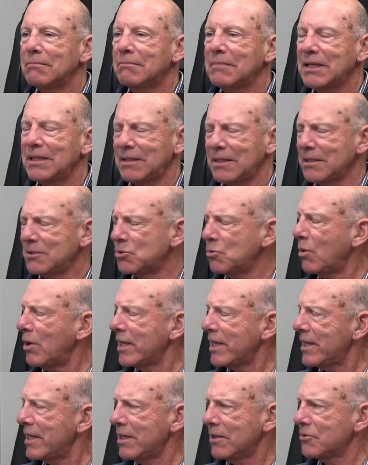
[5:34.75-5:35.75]
I think,
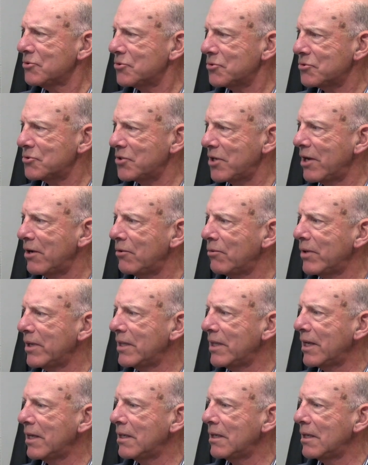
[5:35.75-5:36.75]
20 years or so. And
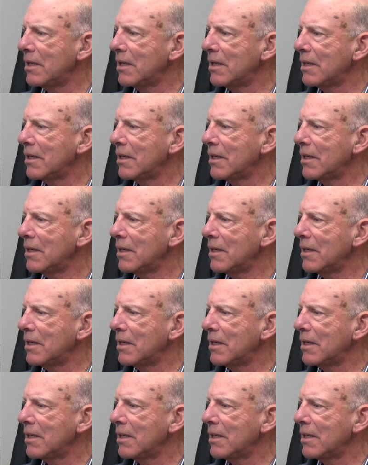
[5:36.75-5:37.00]
then